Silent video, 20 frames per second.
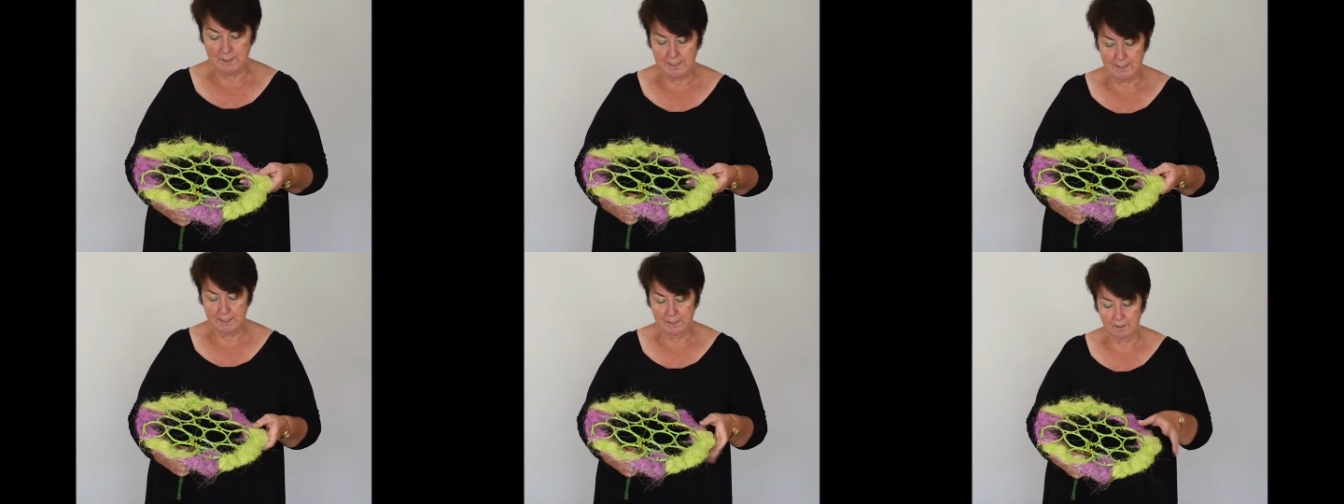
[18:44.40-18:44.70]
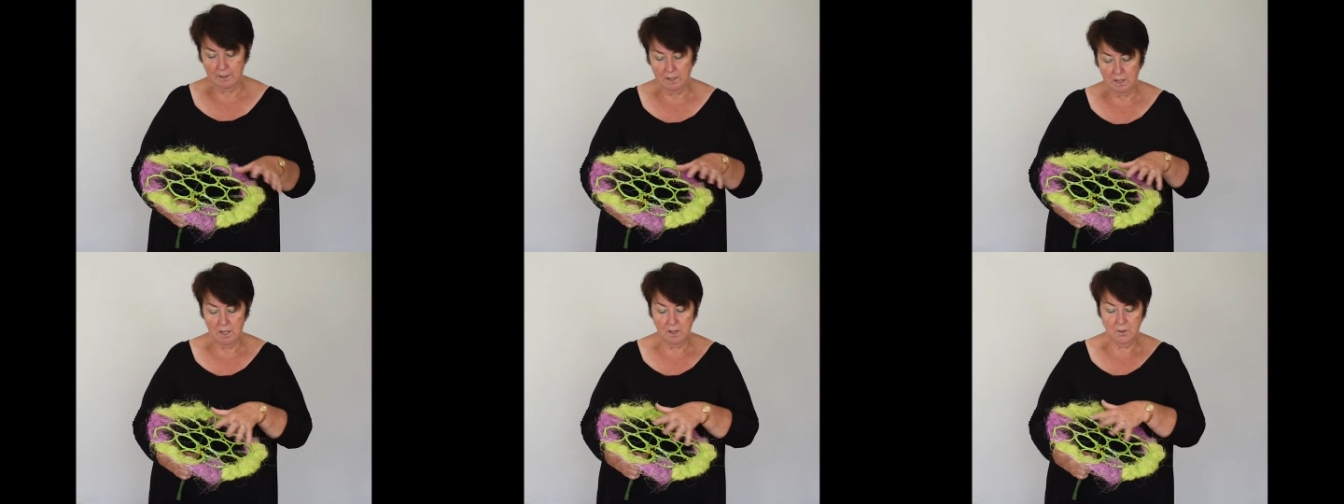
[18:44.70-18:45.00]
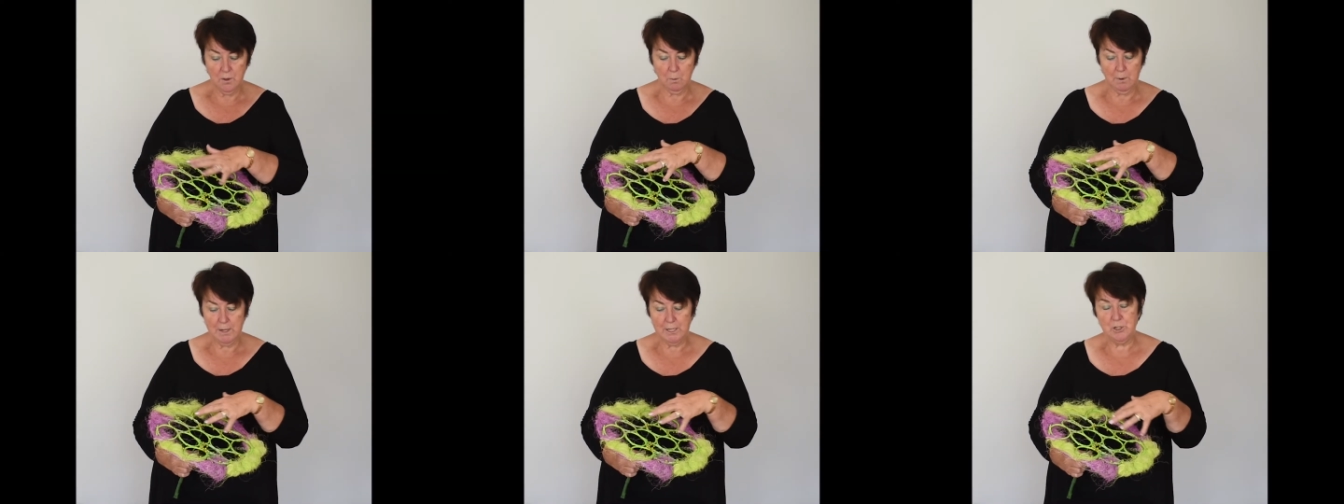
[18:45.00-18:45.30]
in,
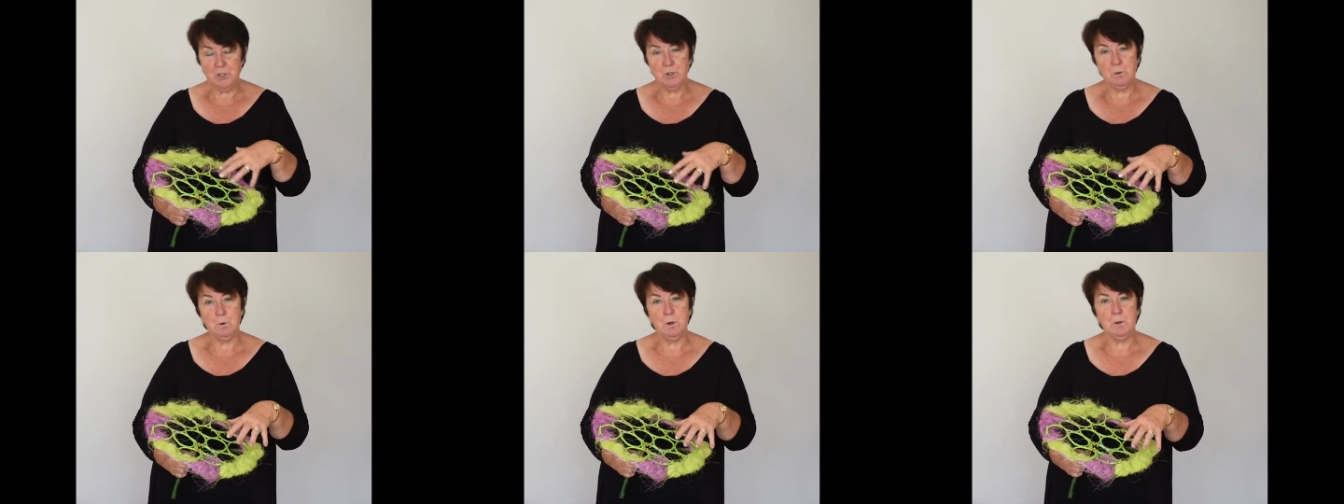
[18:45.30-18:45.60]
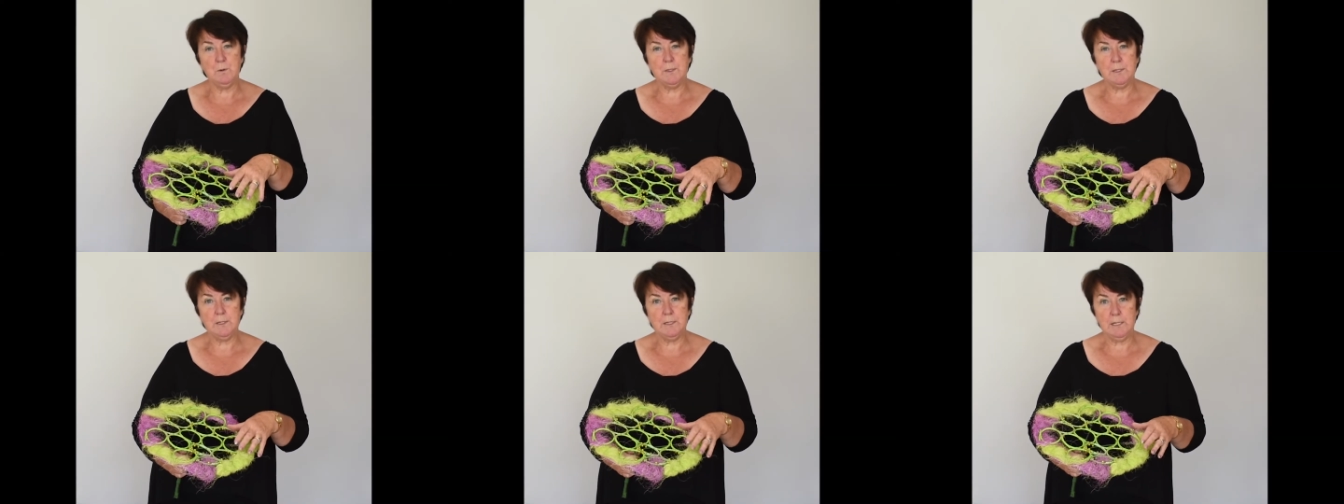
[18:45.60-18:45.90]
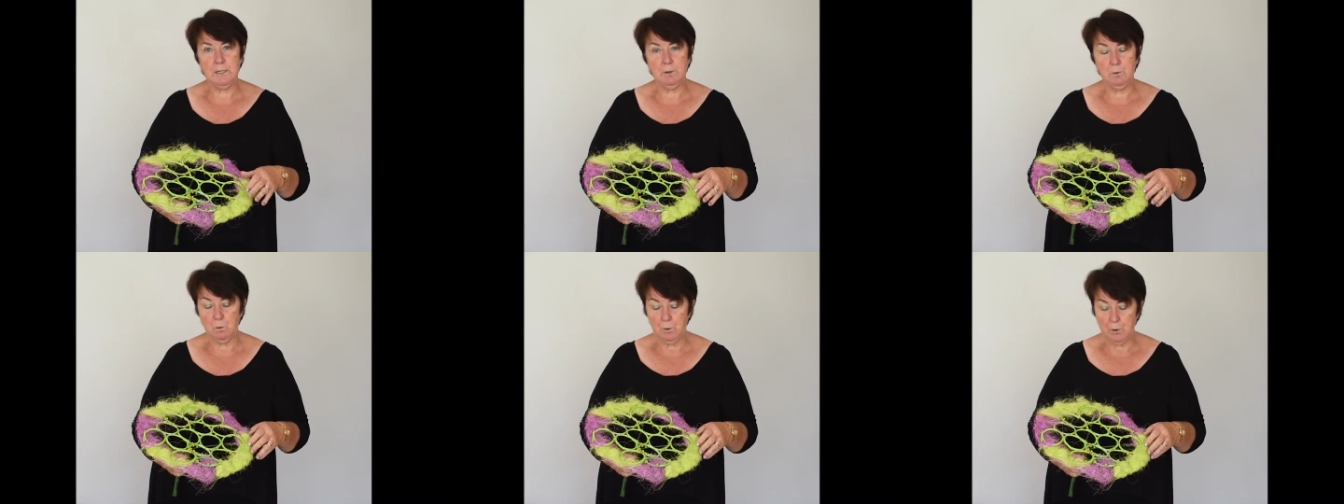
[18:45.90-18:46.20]
otherwise you won't
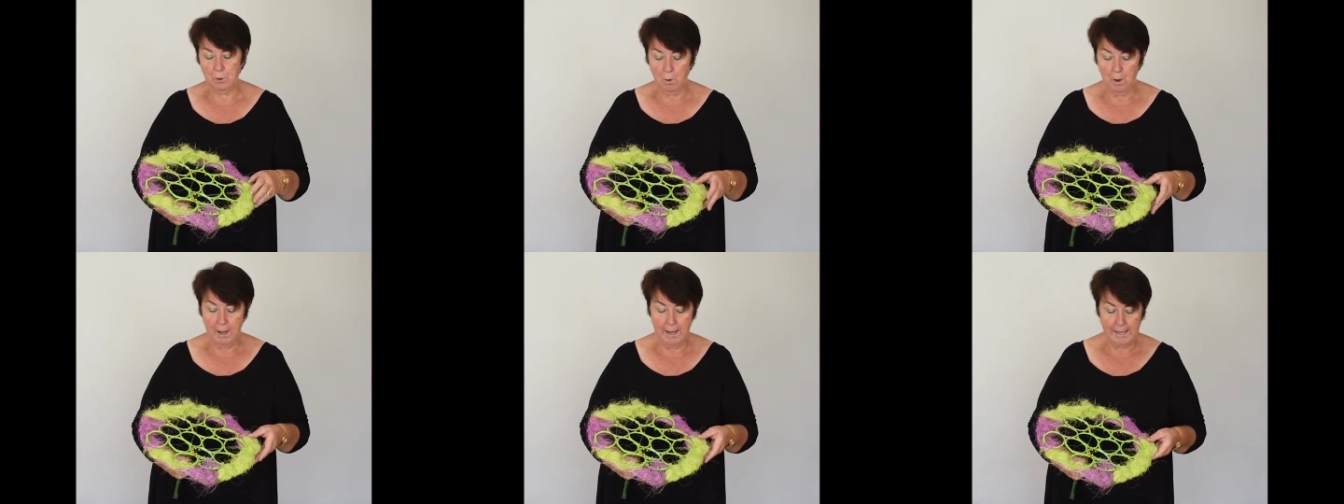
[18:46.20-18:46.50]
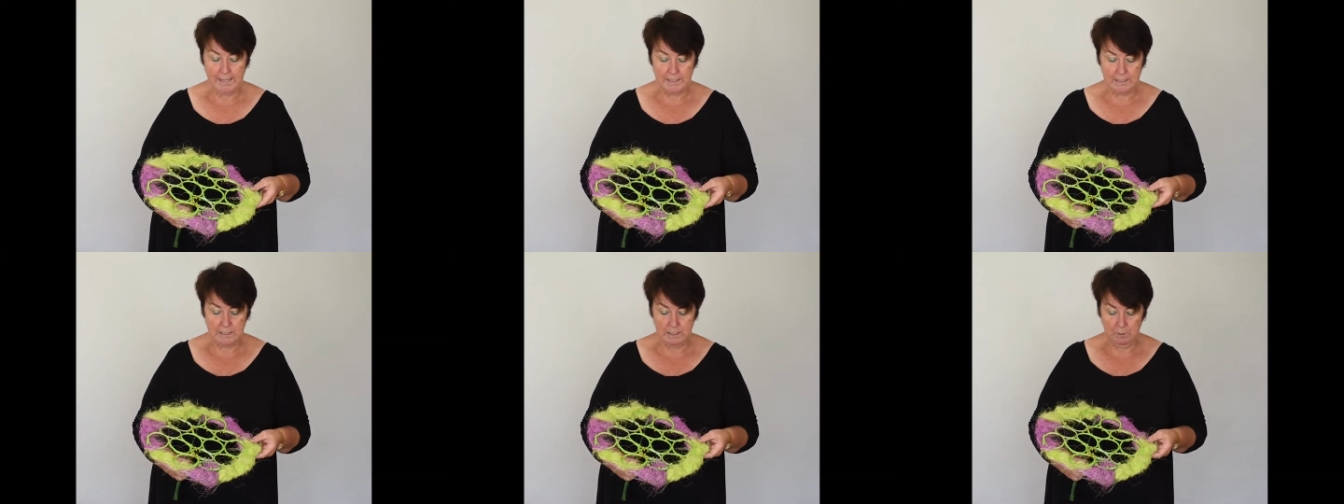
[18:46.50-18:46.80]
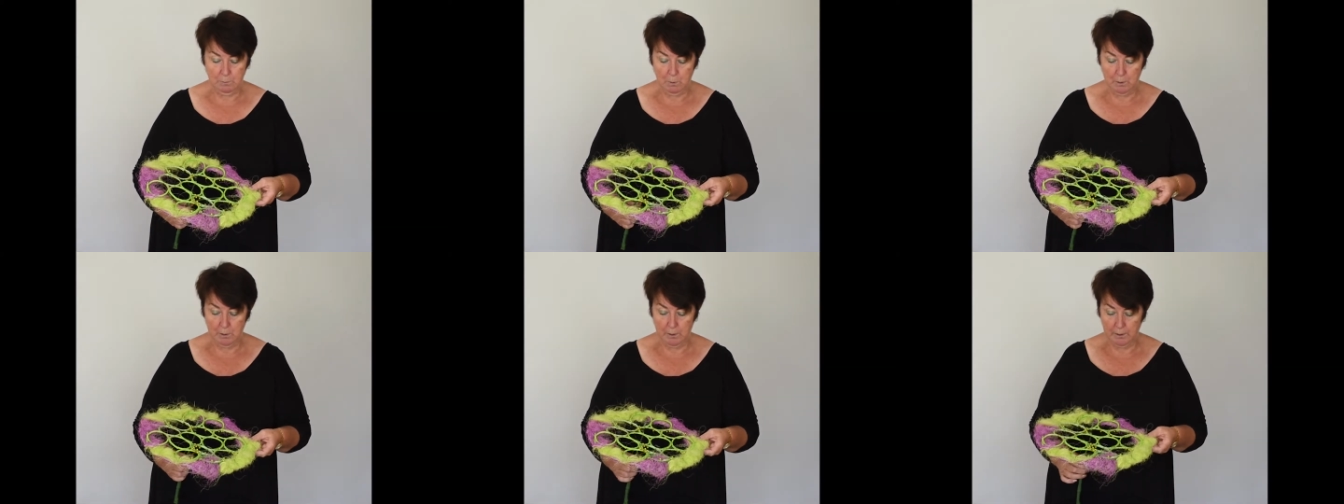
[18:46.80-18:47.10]
see all your
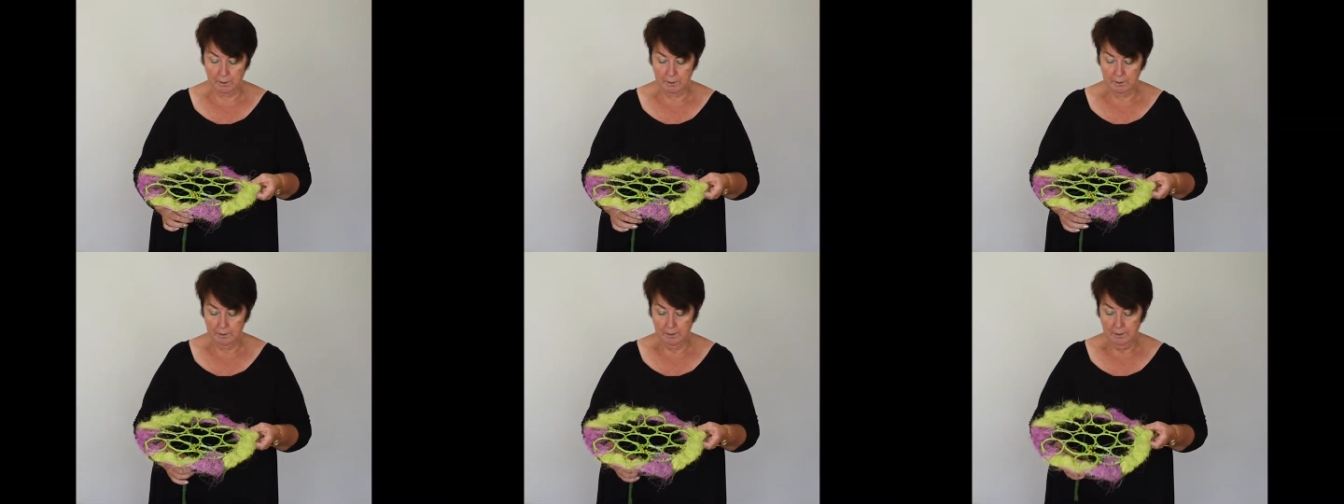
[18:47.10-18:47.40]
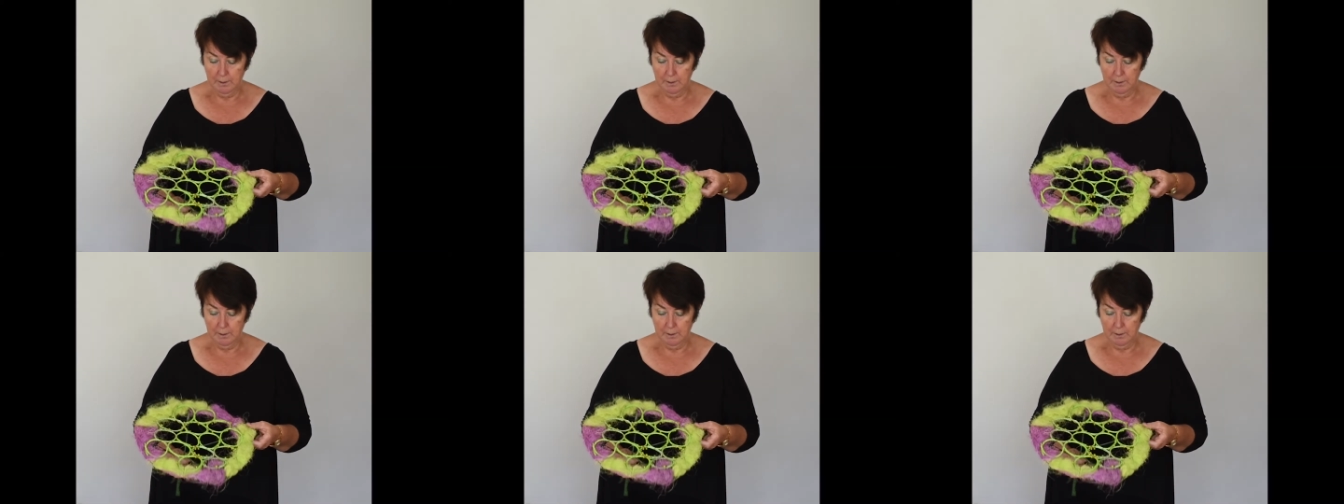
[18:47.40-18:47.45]
handiwork.